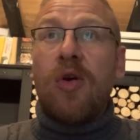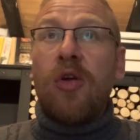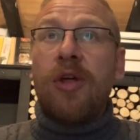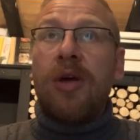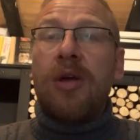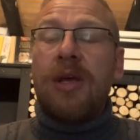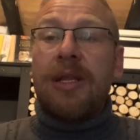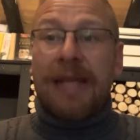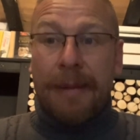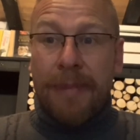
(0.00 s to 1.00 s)
other
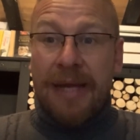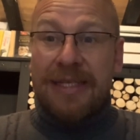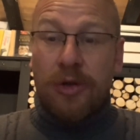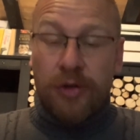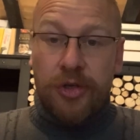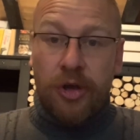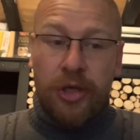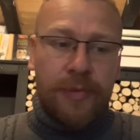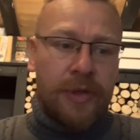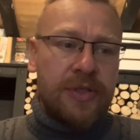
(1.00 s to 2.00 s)
landmines in other
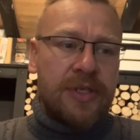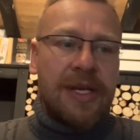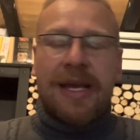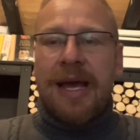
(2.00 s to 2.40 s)
documents,